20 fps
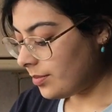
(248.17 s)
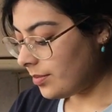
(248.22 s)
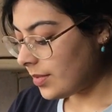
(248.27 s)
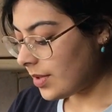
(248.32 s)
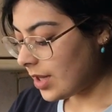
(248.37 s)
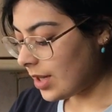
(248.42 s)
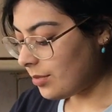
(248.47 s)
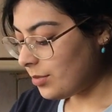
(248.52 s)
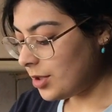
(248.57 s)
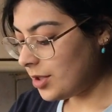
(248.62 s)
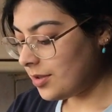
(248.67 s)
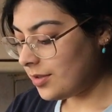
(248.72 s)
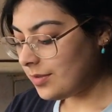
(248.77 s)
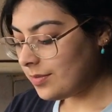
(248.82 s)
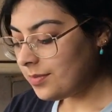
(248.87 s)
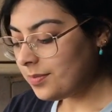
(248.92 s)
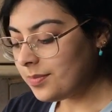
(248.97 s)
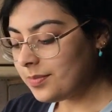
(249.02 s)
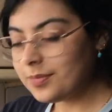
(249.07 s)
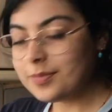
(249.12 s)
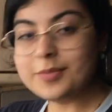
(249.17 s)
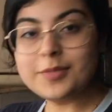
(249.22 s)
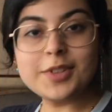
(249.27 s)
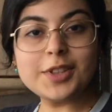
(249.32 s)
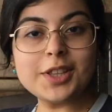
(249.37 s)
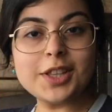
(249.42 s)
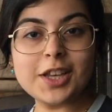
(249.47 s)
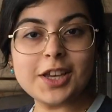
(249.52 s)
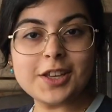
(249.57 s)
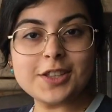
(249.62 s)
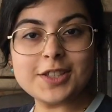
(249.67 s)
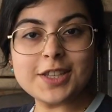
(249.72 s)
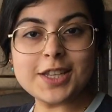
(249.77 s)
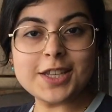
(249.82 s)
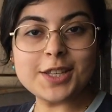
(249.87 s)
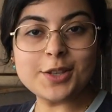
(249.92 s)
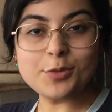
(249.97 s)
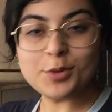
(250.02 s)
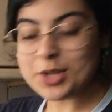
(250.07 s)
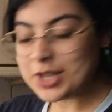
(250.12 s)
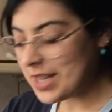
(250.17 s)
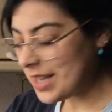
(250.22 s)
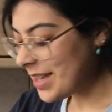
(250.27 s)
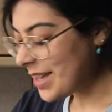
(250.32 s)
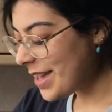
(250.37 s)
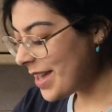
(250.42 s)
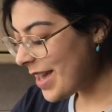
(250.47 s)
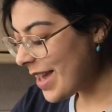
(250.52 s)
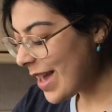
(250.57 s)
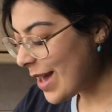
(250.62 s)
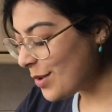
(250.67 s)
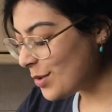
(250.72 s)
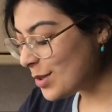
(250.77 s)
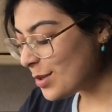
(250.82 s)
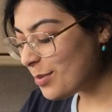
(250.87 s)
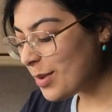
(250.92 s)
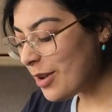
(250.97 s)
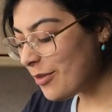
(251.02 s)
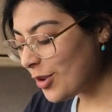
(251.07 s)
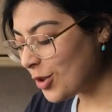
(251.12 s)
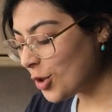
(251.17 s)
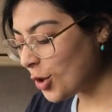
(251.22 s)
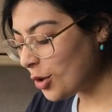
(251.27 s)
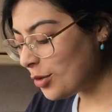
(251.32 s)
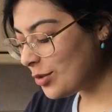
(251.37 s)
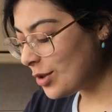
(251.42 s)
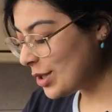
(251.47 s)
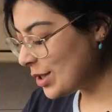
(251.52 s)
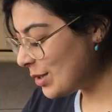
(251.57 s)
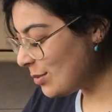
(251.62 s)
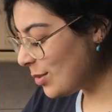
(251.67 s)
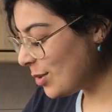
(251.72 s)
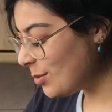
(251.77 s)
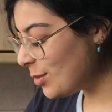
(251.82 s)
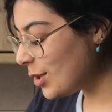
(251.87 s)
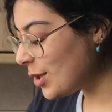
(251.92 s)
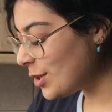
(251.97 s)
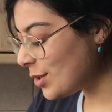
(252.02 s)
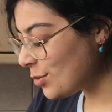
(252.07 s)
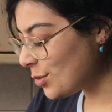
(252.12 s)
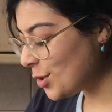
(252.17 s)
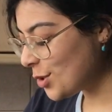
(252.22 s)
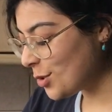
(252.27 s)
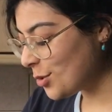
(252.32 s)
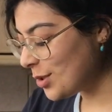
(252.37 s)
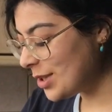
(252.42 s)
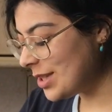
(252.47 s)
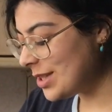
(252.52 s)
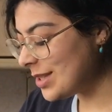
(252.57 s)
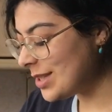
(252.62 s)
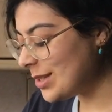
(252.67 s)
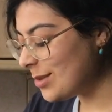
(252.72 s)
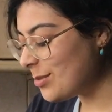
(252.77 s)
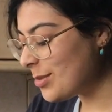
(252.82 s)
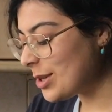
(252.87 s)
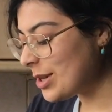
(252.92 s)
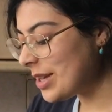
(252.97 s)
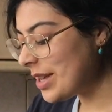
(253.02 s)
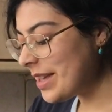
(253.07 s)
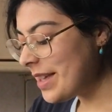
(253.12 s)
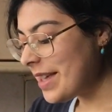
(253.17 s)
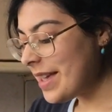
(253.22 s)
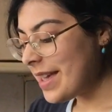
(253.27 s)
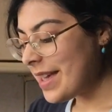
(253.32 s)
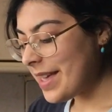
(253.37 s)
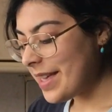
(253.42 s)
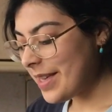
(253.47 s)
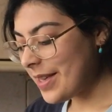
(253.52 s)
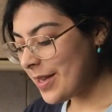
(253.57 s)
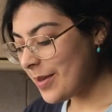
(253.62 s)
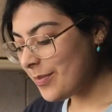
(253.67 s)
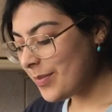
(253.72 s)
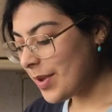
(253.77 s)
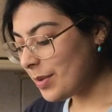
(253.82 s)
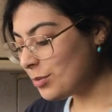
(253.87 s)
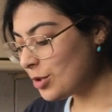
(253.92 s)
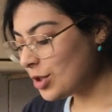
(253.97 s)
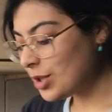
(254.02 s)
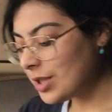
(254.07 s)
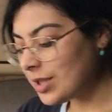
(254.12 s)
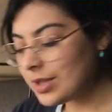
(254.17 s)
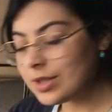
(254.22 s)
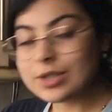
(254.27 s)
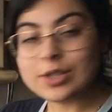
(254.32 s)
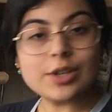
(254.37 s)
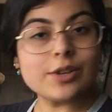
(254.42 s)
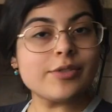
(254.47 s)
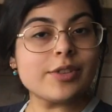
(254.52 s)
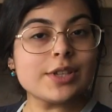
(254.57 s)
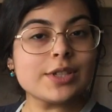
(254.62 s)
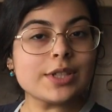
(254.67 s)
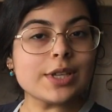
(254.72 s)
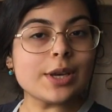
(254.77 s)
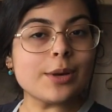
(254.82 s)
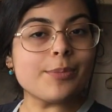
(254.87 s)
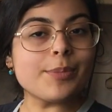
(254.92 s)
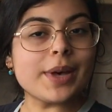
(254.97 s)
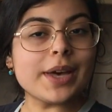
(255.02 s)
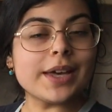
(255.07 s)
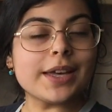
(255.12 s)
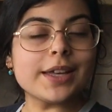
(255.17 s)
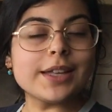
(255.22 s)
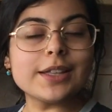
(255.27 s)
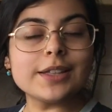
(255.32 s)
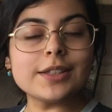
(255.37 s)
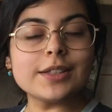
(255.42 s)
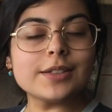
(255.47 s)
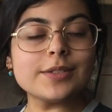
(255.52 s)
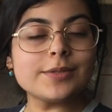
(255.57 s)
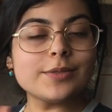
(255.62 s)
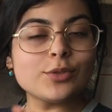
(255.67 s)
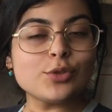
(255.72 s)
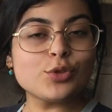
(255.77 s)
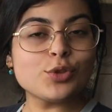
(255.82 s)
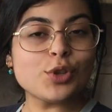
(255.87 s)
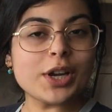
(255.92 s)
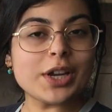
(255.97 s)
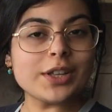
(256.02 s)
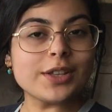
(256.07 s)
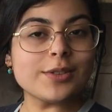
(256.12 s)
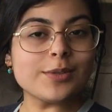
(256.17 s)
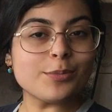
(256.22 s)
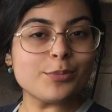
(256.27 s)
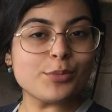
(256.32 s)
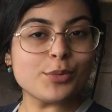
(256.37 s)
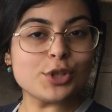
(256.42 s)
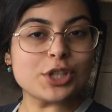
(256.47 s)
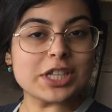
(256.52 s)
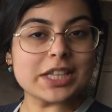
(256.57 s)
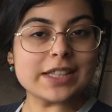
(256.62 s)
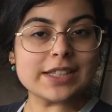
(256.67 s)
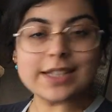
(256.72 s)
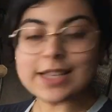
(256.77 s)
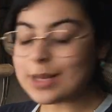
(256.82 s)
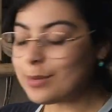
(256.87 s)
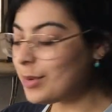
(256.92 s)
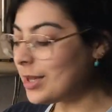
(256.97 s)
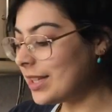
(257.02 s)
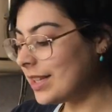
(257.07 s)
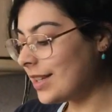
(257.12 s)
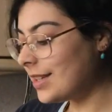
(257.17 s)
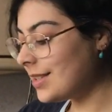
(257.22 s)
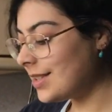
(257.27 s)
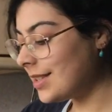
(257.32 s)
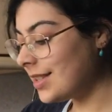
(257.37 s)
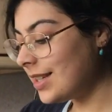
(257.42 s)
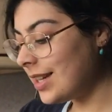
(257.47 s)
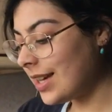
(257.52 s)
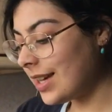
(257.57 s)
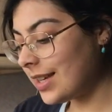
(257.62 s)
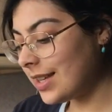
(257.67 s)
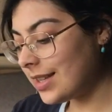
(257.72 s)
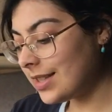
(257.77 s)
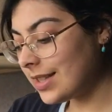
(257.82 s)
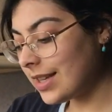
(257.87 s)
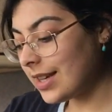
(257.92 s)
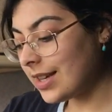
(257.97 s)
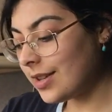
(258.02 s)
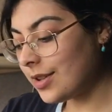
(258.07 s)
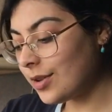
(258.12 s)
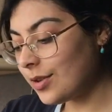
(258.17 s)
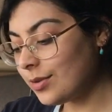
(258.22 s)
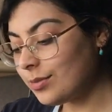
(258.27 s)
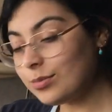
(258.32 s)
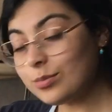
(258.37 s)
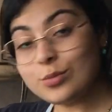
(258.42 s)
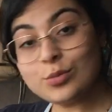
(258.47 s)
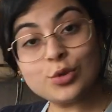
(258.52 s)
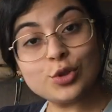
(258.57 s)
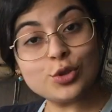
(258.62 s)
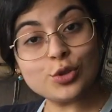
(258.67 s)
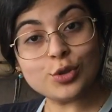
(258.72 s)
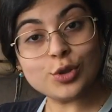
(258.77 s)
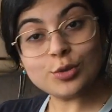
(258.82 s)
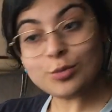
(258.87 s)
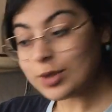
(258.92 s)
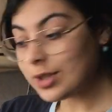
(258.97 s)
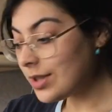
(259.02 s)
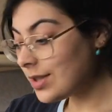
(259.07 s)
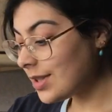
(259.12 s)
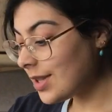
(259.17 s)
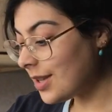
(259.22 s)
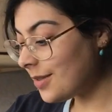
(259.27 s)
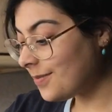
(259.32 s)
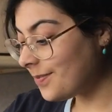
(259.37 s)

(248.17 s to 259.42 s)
I mean, like I said, it was a bit of a non-recipe because it was so easy, but I'm just going to serve this up and try and present it a bit nicely, and I'll show you when it's done.